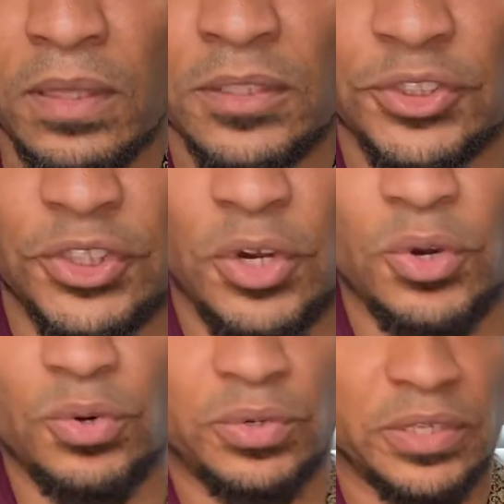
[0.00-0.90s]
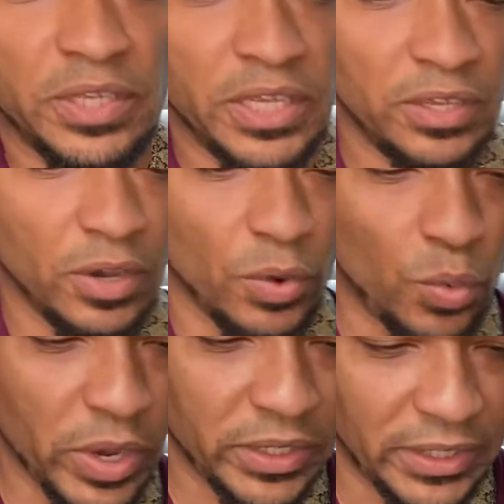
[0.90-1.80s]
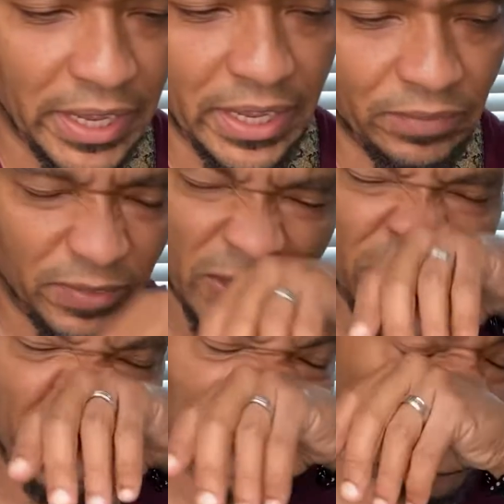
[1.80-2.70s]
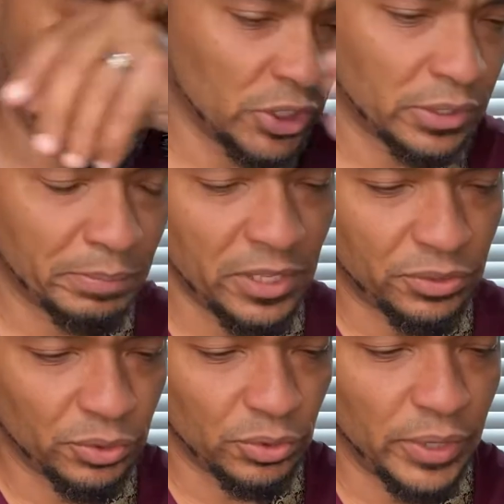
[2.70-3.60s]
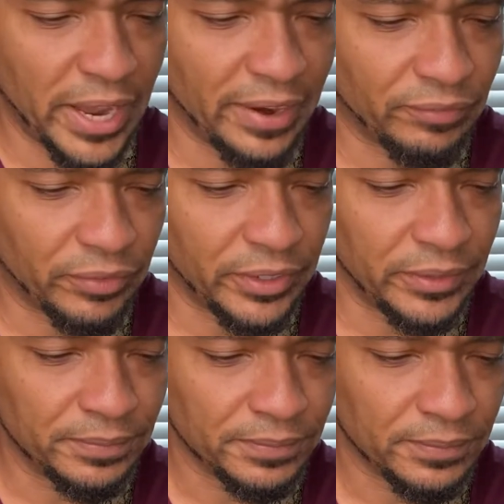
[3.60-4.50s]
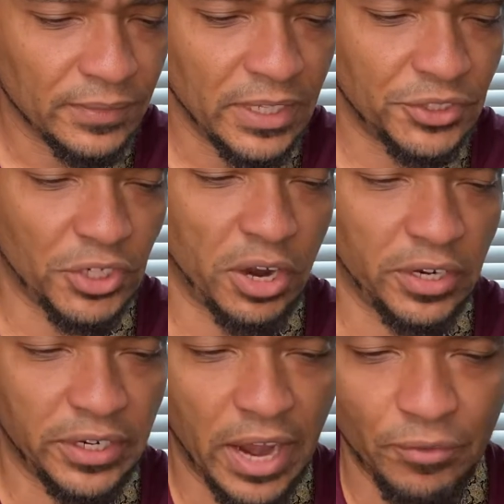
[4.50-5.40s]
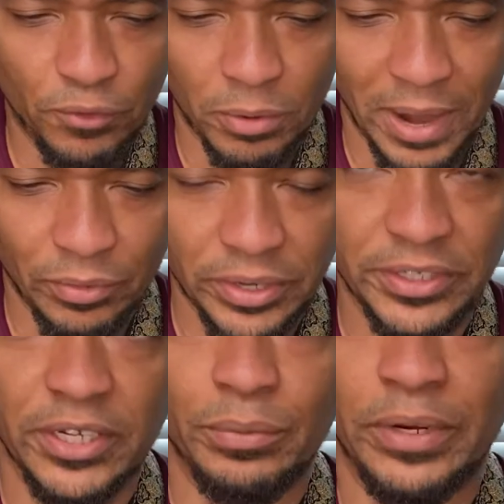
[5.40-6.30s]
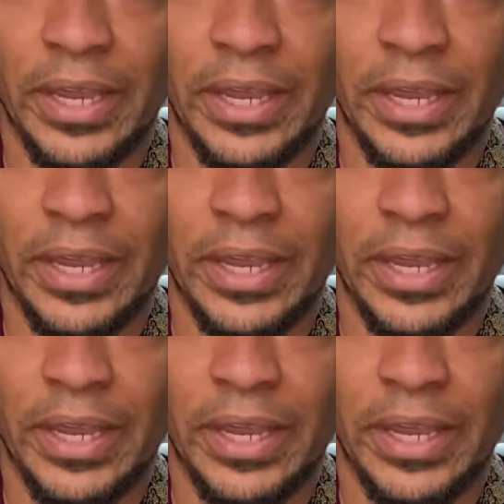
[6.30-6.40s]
So what Dave did was he took me through he charted it out for me. I redid them when I